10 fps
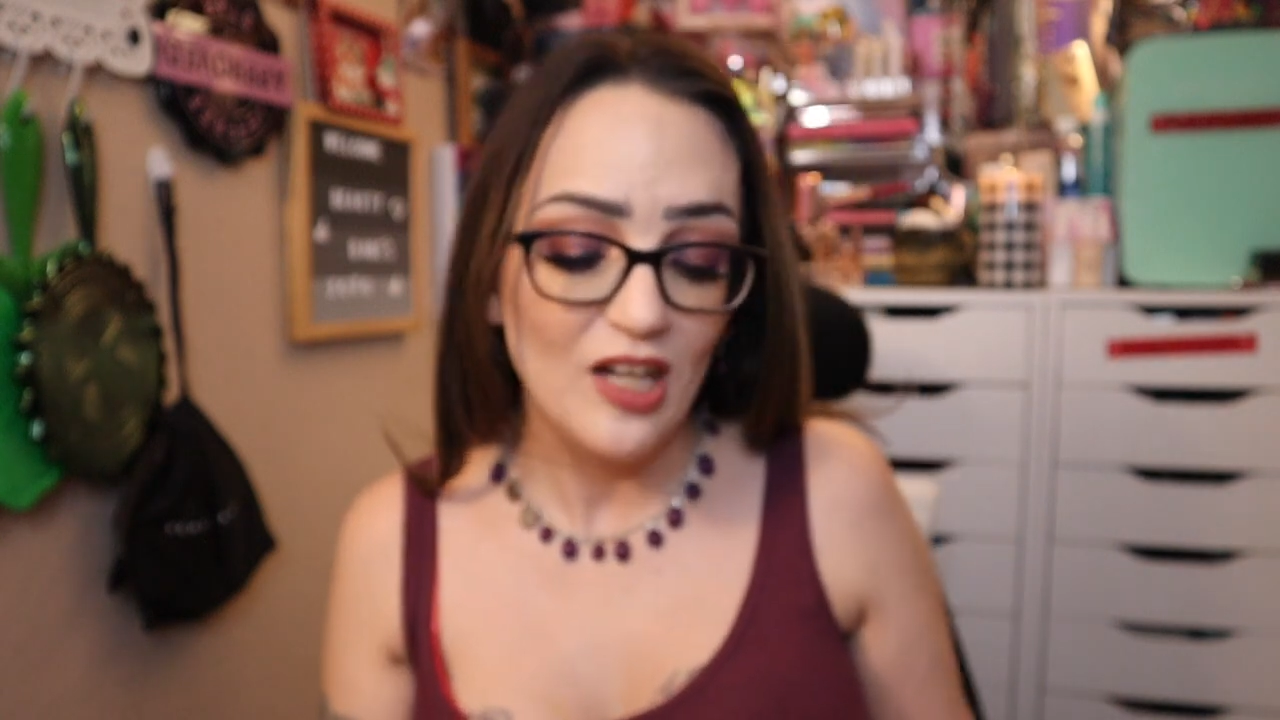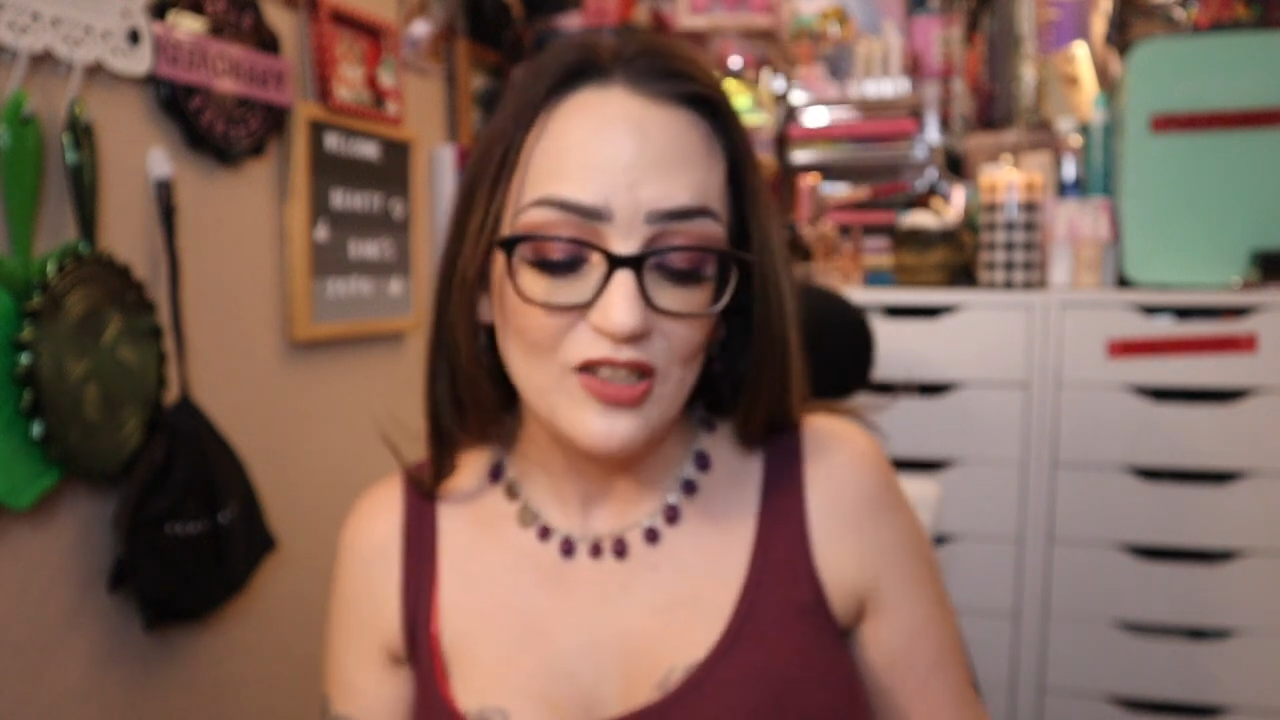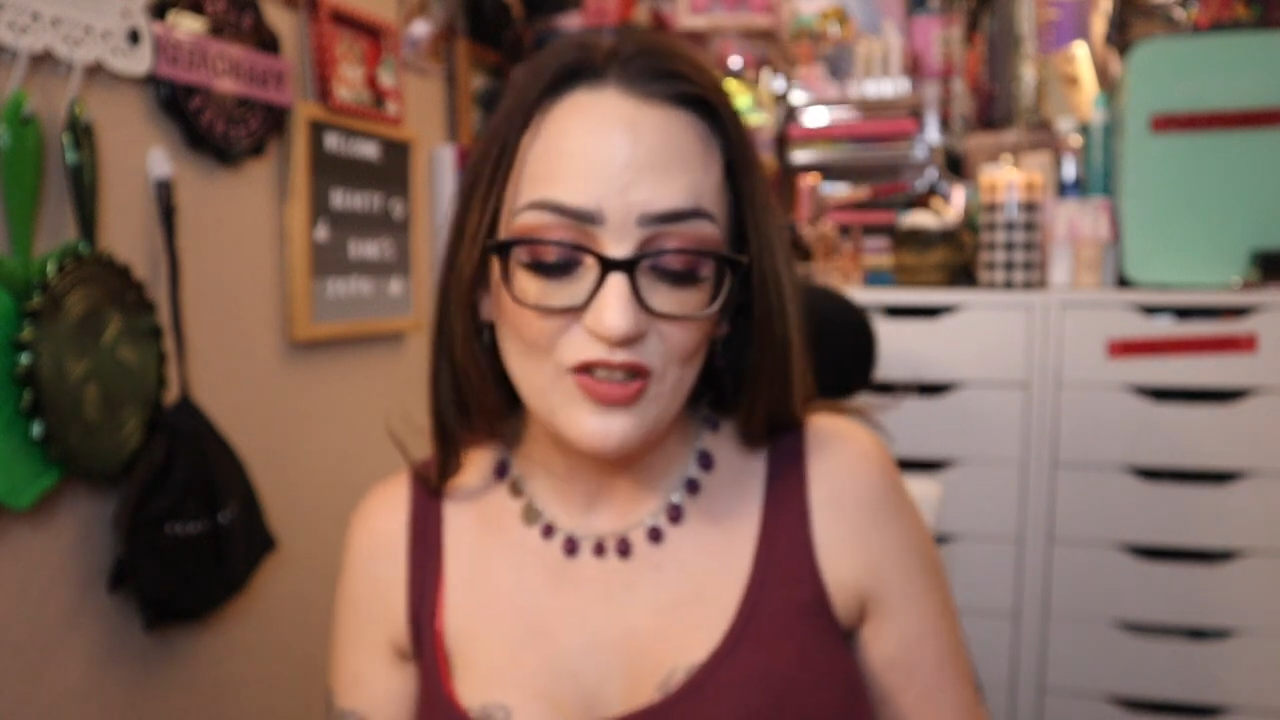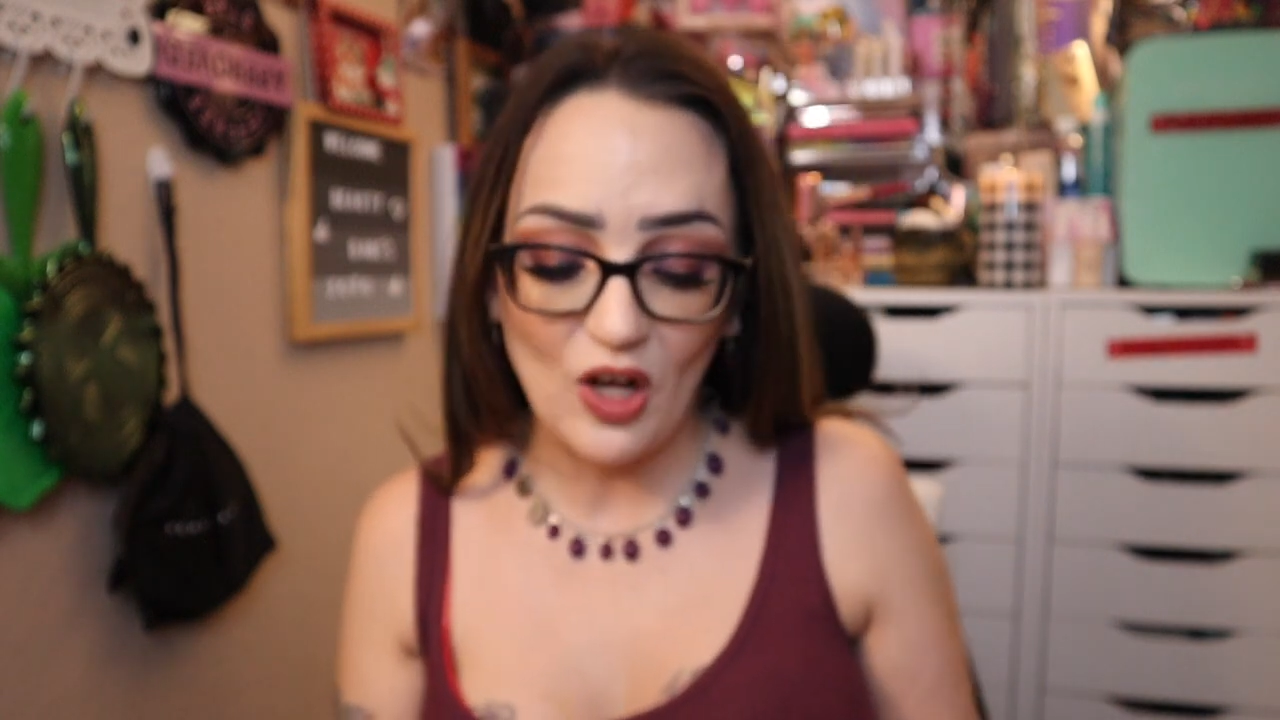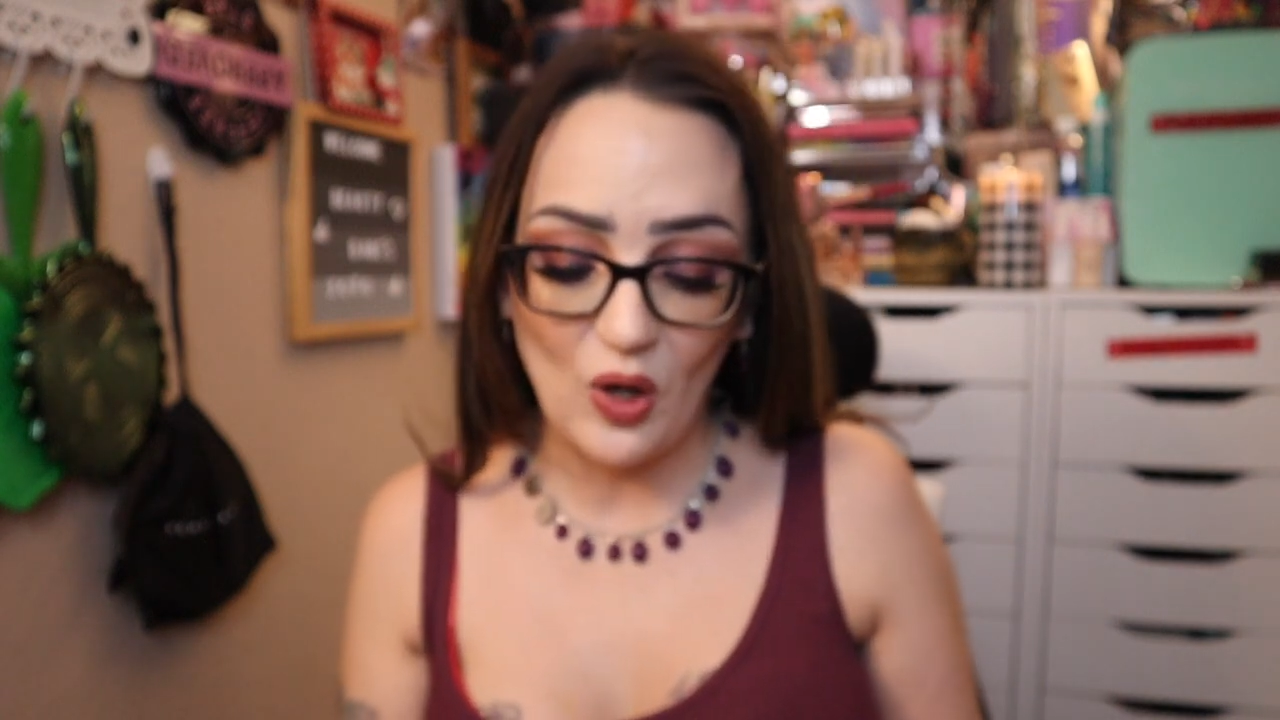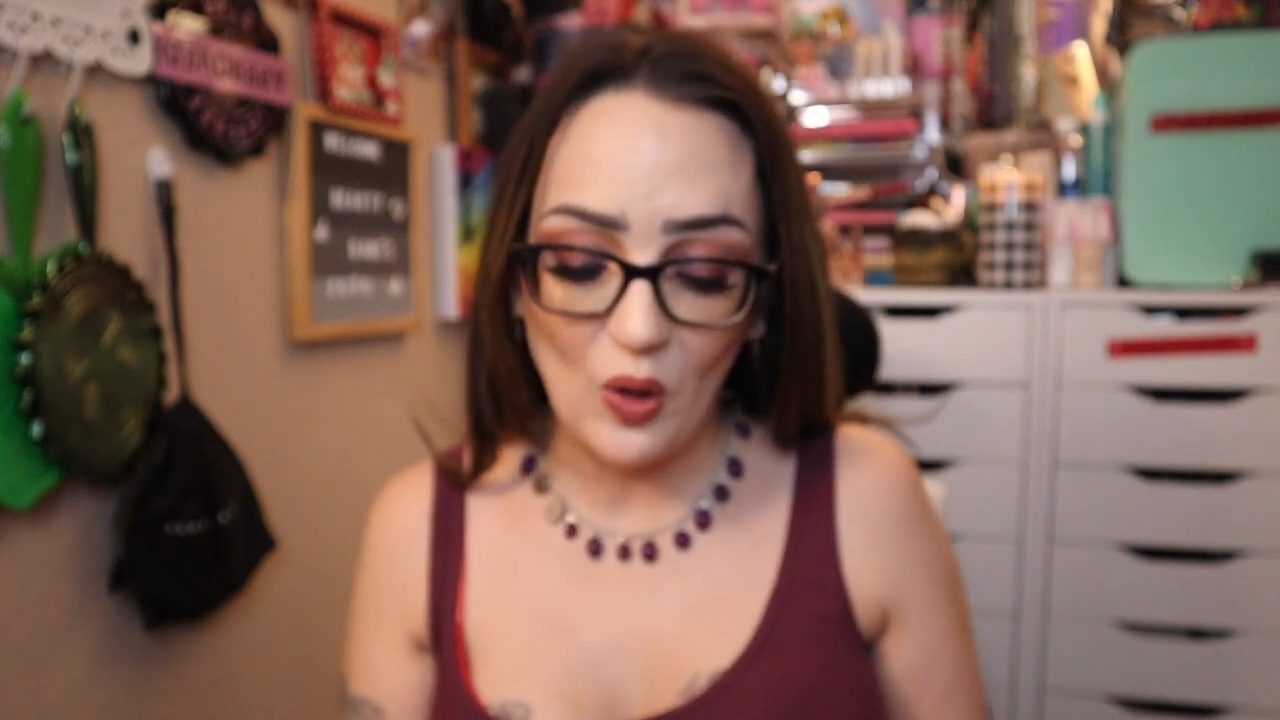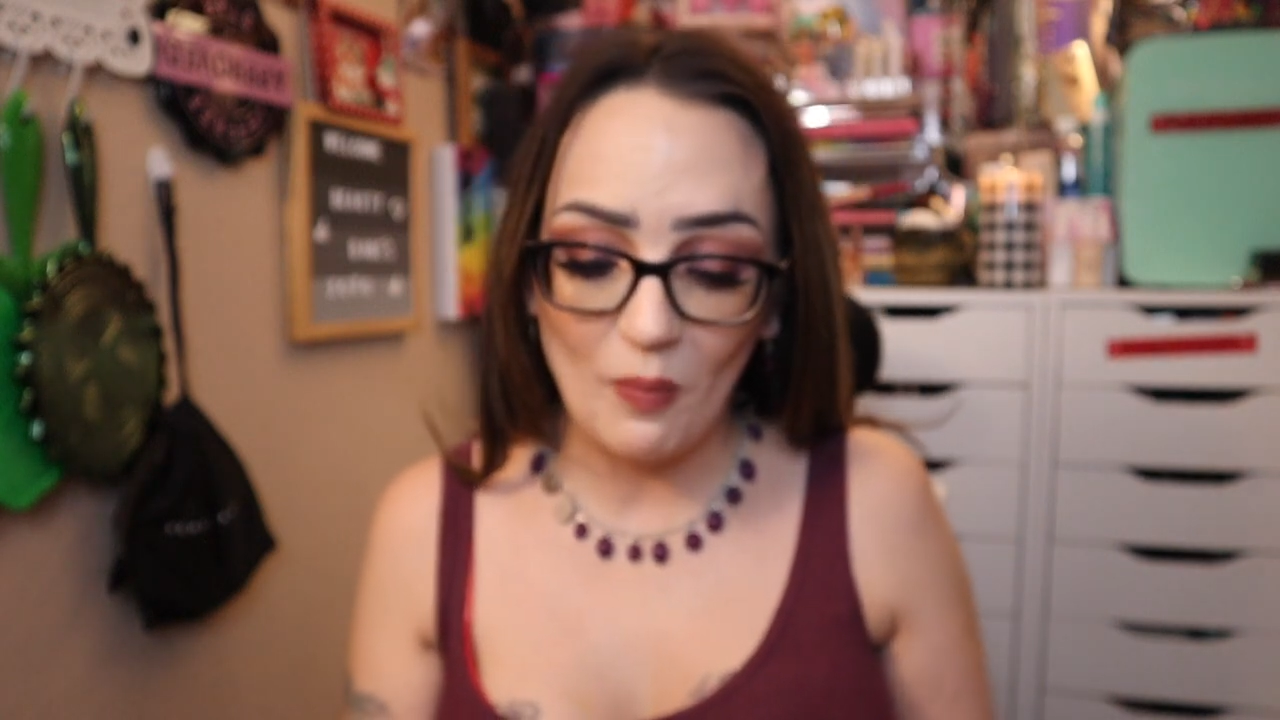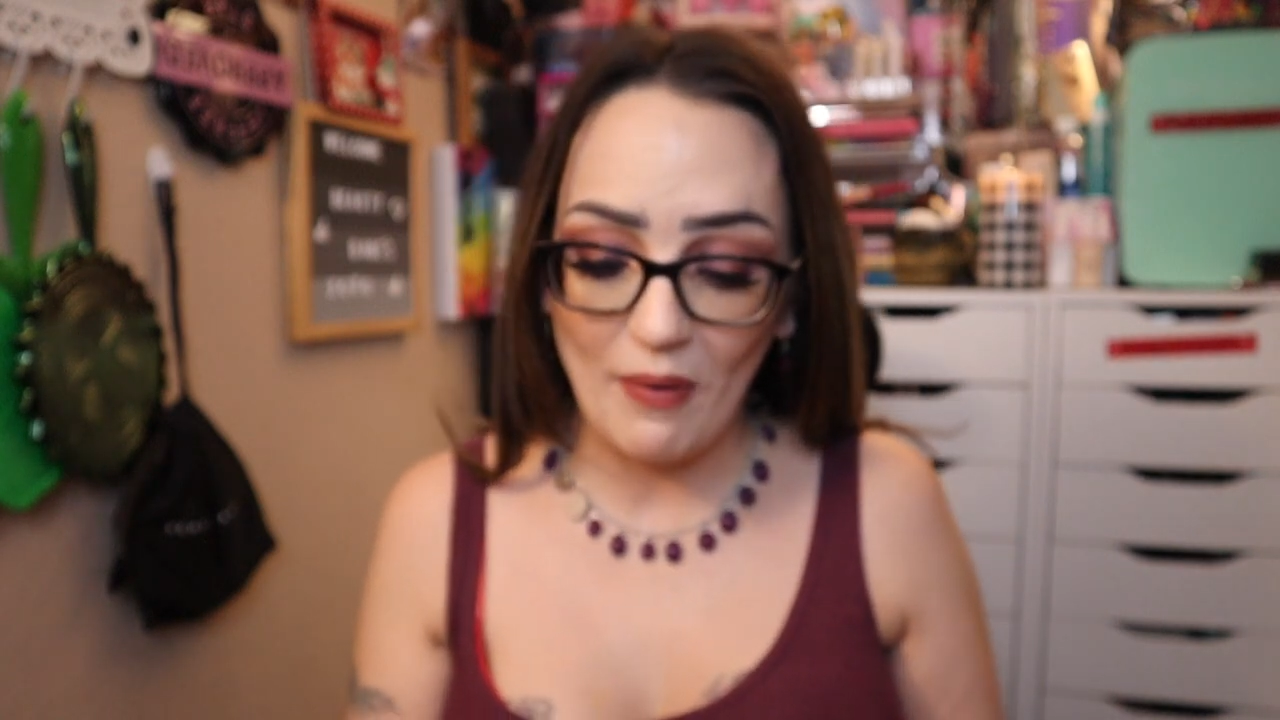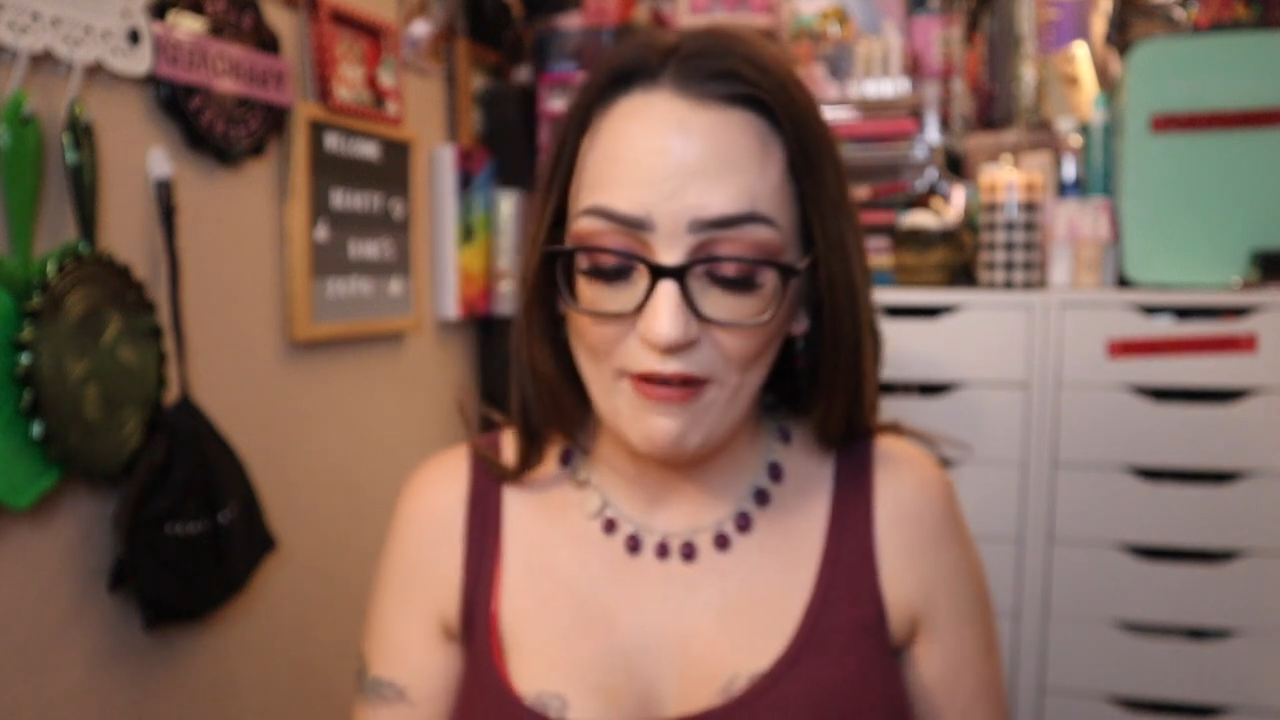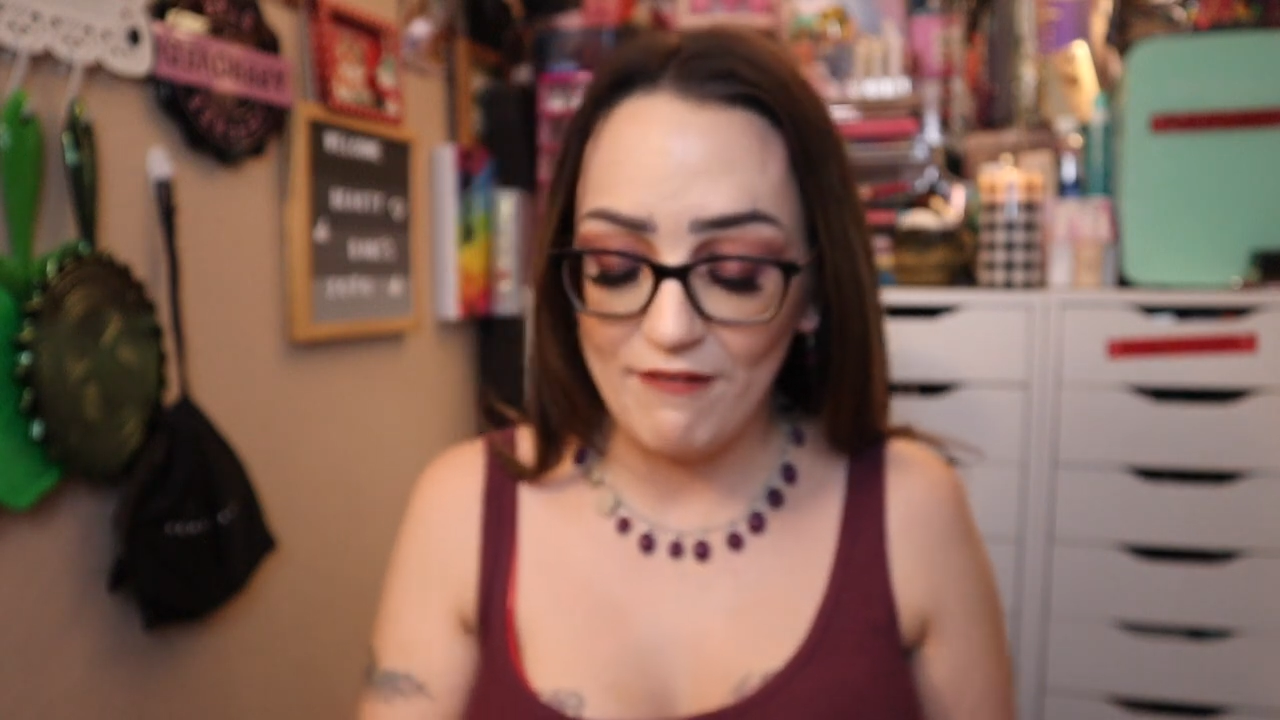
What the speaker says: So my